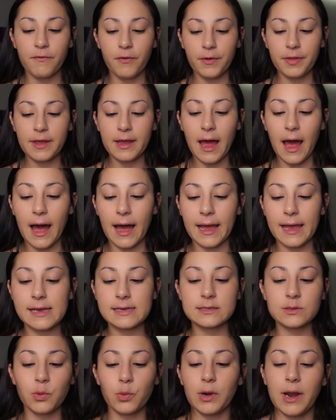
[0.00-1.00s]
for the
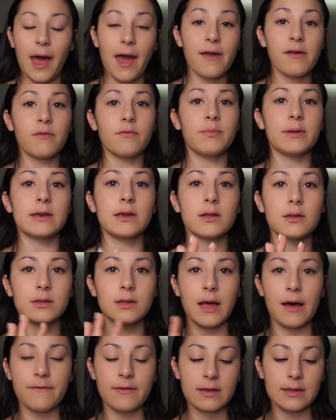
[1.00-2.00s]
eyes, what I have been
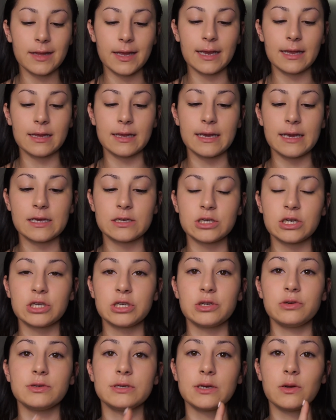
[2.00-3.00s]
loving lately is
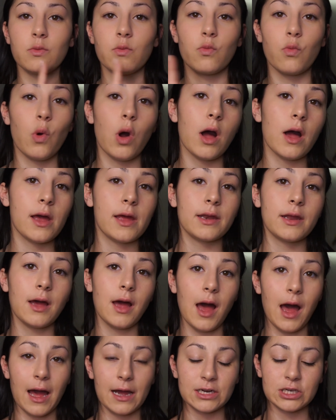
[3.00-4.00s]
just using one
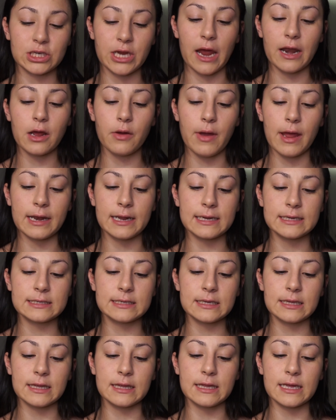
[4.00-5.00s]
eyeshadow. And
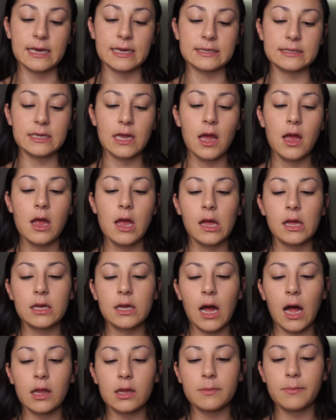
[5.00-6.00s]
it's this
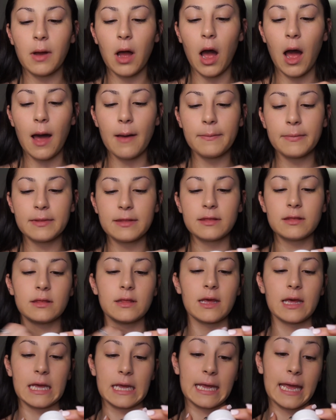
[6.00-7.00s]
Colourpop,
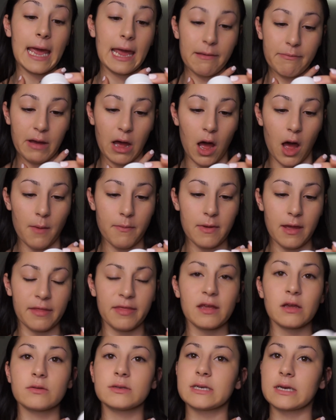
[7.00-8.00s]
the K-pop, I
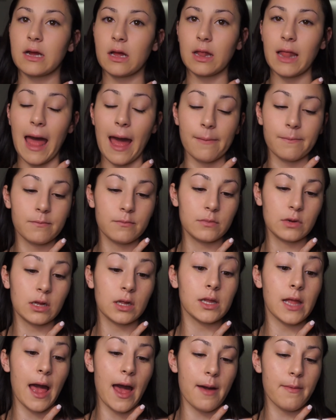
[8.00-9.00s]
think it was a
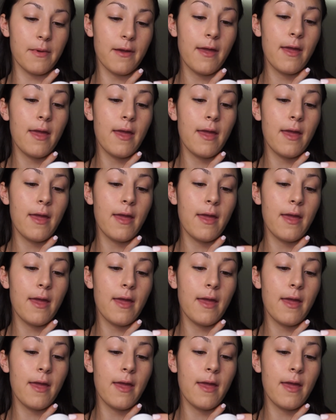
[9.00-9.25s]
collab.